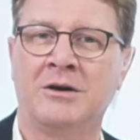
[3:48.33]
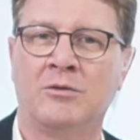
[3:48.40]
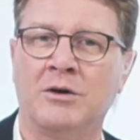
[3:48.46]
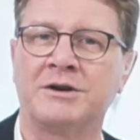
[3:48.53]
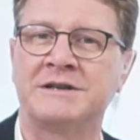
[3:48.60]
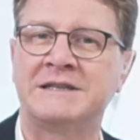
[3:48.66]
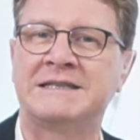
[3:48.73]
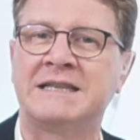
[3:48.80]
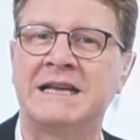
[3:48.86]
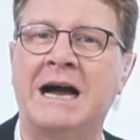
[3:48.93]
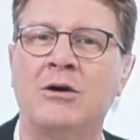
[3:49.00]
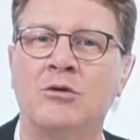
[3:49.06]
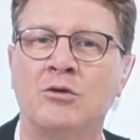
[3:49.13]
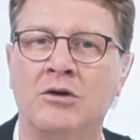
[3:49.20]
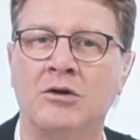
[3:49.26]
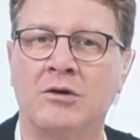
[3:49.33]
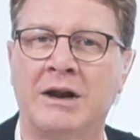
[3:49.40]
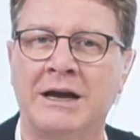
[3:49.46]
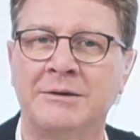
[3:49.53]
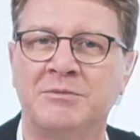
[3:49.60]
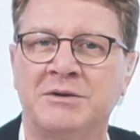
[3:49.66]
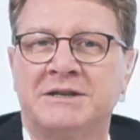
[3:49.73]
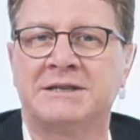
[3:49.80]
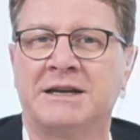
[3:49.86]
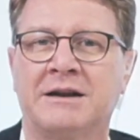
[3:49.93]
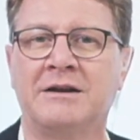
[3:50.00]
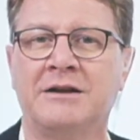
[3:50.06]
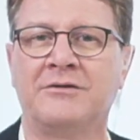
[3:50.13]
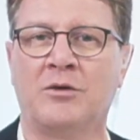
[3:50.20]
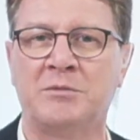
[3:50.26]
What is the outlook like,
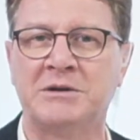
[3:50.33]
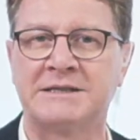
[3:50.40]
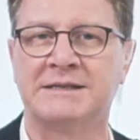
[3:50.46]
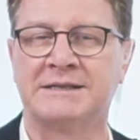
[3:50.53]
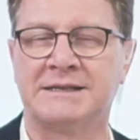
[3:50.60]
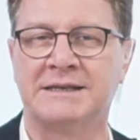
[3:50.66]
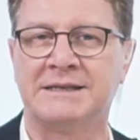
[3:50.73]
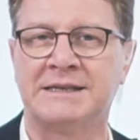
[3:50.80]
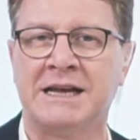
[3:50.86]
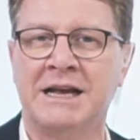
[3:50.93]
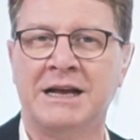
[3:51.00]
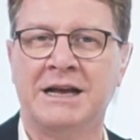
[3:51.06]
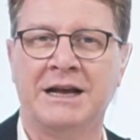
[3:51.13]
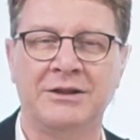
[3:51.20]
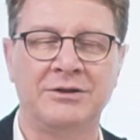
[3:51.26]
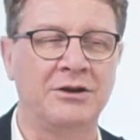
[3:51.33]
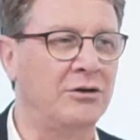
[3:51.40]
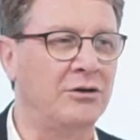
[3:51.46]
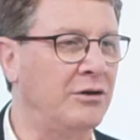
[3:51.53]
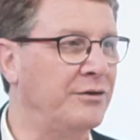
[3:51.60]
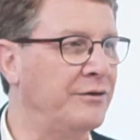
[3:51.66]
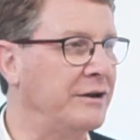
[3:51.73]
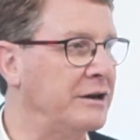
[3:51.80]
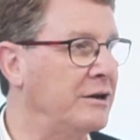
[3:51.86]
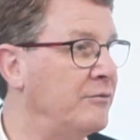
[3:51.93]
particularly for businesses in the north of England?